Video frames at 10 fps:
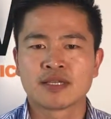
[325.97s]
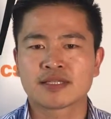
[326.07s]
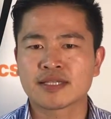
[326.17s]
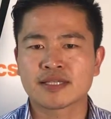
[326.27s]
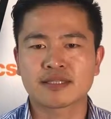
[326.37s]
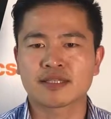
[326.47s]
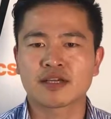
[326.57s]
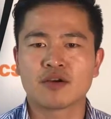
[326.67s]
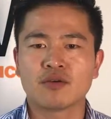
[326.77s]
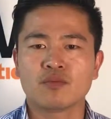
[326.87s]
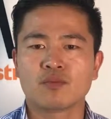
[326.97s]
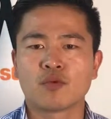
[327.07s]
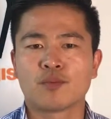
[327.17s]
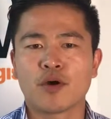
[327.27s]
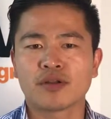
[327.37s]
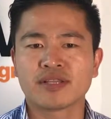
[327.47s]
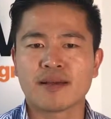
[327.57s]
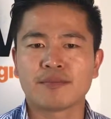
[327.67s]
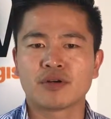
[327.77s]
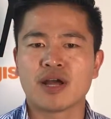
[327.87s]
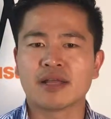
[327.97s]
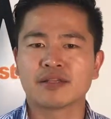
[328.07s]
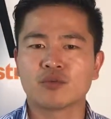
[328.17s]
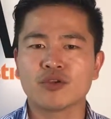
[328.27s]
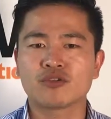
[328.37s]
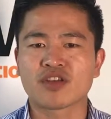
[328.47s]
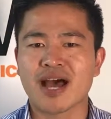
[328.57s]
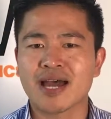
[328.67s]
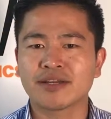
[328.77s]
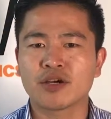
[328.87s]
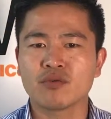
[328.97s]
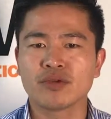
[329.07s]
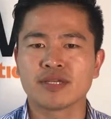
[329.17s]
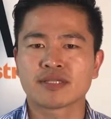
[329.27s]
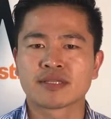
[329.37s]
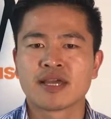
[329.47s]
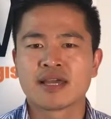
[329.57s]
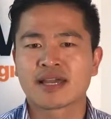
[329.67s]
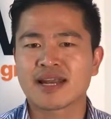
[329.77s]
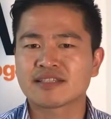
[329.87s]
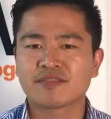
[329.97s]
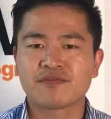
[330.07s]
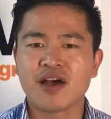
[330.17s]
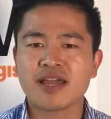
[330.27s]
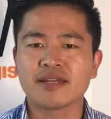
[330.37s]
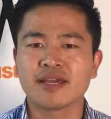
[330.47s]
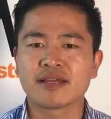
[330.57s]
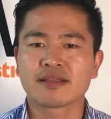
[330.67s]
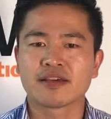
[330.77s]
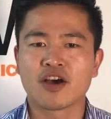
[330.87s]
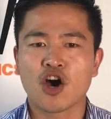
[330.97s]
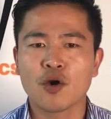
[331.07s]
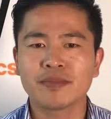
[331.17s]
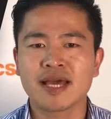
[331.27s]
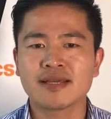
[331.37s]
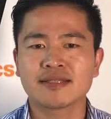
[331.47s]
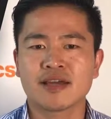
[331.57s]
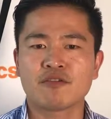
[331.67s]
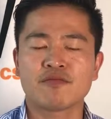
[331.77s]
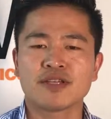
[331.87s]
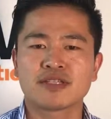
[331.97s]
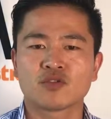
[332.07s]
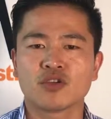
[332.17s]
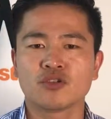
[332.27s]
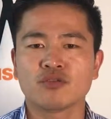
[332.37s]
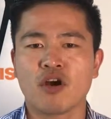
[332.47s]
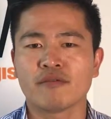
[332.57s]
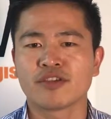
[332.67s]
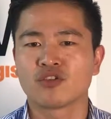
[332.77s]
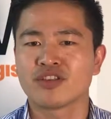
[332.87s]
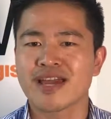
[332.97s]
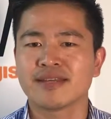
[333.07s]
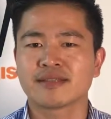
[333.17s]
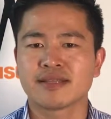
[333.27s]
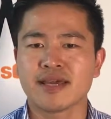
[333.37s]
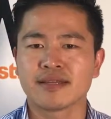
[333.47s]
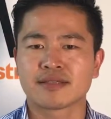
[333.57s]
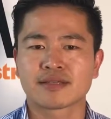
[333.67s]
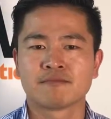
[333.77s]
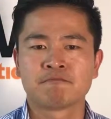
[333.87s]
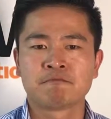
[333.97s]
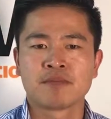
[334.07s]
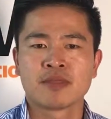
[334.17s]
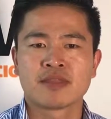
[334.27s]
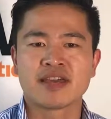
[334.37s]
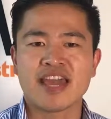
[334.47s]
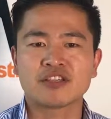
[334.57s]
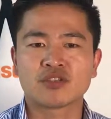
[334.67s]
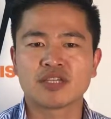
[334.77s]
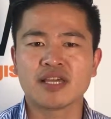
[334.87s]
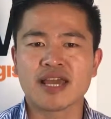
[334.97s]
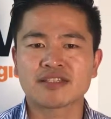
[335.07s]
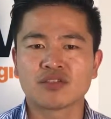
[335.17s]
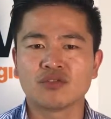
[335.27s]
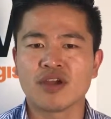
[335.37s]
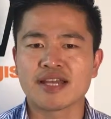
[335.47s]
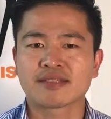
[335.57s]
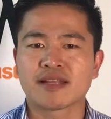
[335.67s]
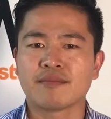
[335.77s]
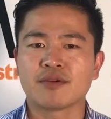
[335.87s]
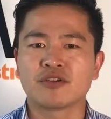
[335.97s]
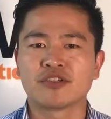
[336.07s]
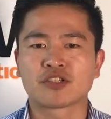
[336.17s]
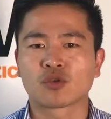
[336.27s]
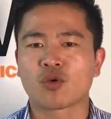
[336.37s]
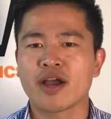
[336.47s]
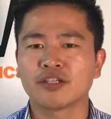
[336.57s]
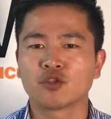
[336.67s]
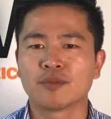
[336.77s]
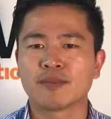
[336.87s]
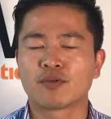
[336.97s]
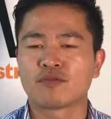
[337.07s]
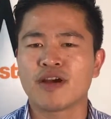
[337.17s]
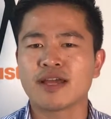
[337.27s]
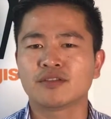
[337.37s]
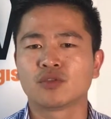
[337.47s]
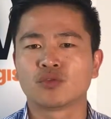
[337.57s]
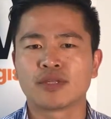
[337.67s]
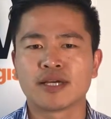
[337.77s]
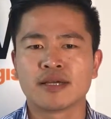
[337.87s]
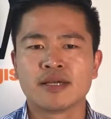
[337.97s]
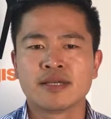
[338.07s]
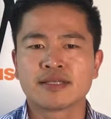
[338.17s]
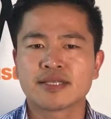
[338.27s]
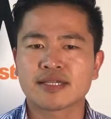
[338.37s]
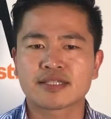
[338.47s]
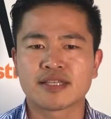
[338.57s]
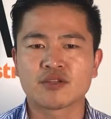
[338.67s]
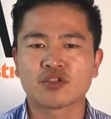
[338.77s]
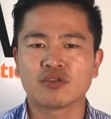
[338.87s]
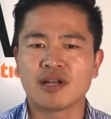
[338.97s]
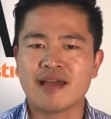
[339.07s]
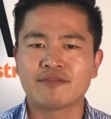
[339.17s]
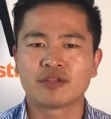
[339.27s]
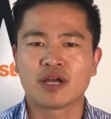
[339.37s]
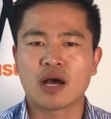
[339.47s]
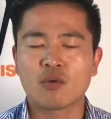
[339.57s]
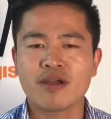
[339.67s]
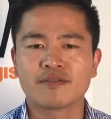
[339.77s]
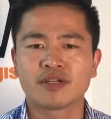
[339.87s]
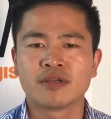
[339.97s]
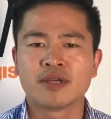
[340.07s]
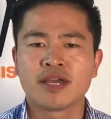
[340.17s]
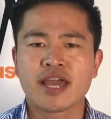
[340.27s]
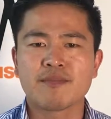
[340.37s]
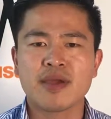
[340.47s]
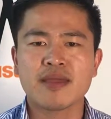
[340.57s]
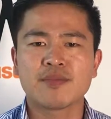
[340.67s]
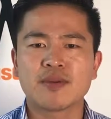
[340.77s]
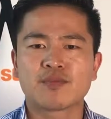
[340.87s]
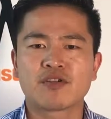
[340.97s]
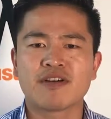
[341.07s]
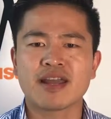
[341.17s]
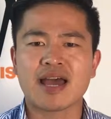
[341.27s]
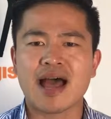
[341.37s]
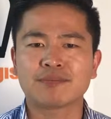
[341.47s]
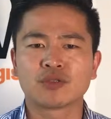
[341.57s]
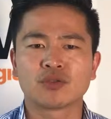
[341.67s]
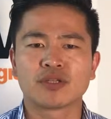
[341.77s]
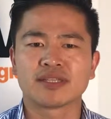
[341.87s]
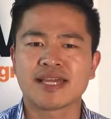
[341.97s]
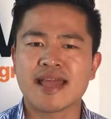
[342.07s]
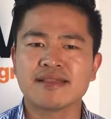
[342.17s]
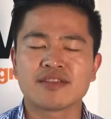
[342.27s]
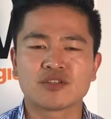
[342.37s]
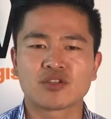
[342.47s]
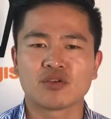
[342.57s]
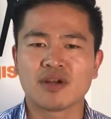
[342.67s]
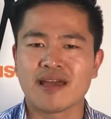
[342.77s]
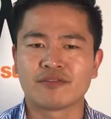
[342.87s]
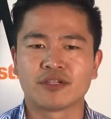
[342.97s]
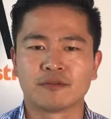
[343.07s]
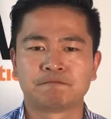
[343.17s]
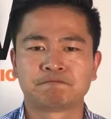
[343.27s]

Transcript: statistical report number under which article is classified in the Harmonized Tariff Schedule of the United States. The HTSUS number is required to be provided to the 6 digital level. However, it may be provided up to the 10 digital level.